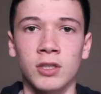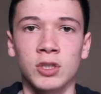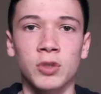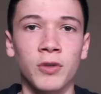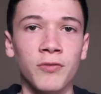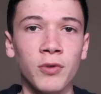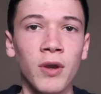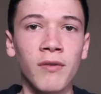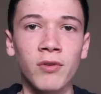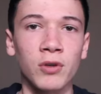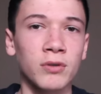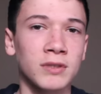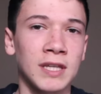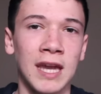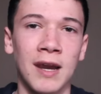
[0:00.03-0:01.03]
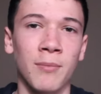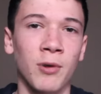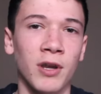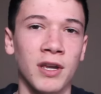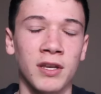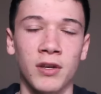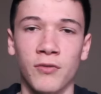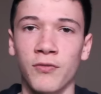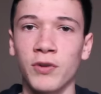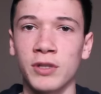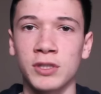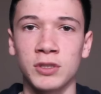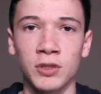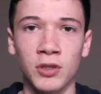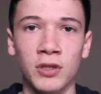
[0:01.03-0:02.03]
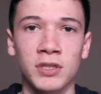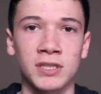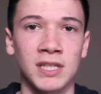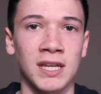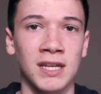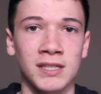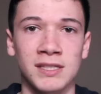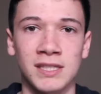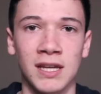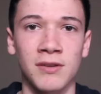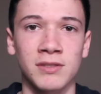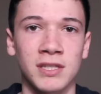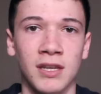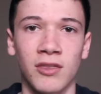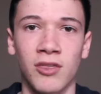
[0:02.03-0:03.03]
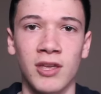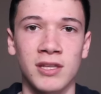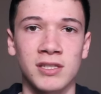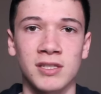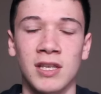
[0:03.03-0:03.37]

So if you have an old camera and your footage looks and sounds like this,